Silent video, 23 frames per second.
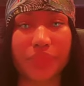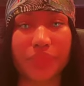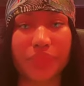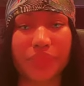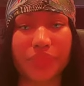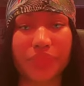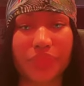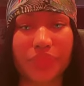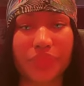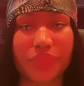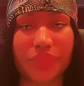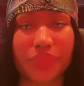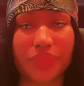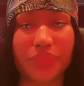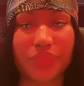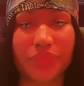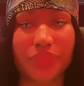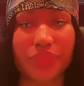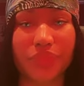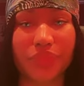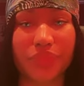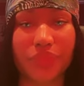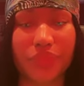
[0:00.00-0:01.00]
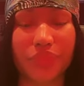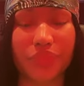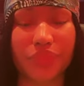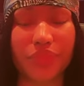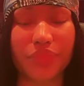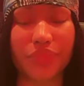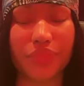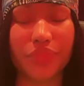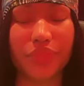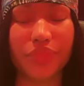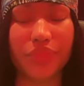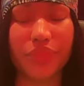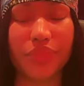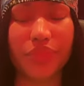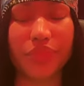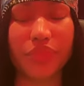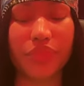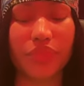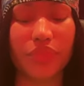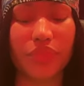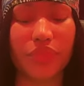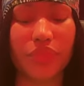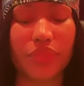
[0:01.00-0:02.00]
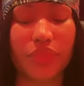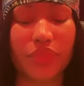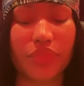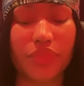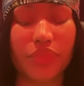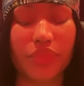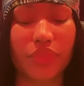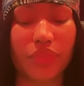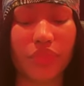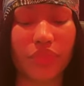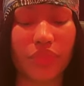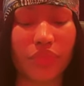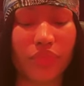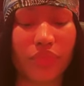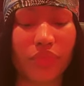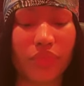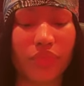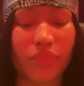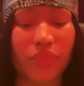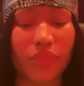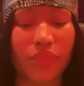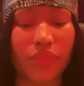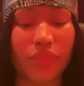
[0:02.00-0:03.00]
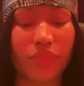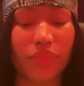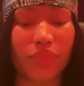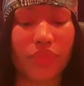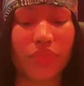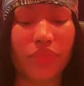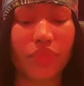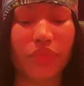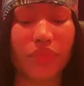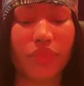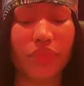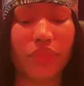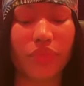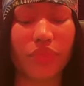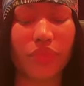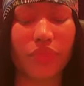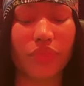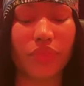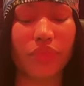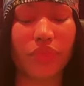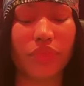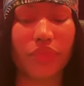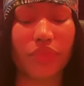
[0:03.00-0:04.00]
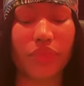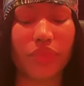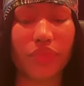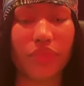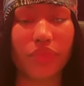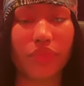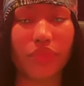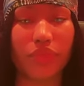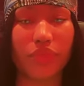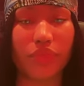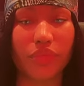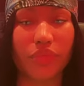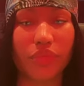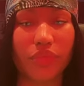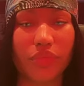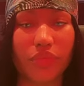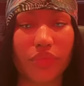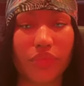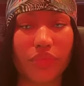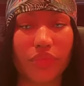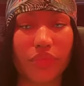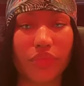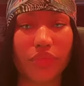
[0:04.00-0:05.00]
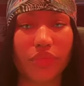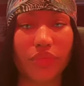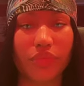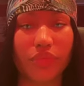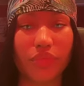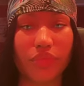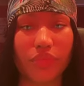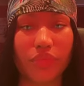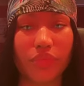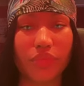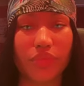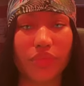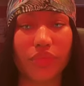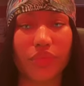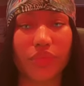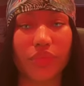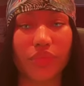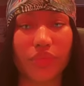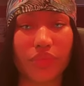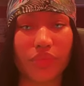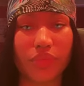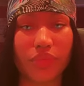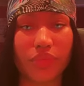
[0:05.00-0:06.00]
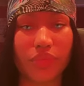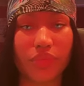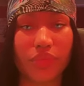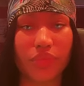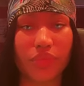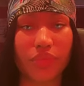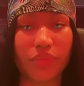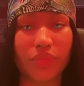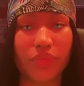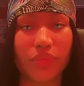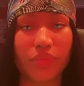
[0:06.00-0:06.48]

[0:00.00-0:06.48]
No one is speaking in this clip.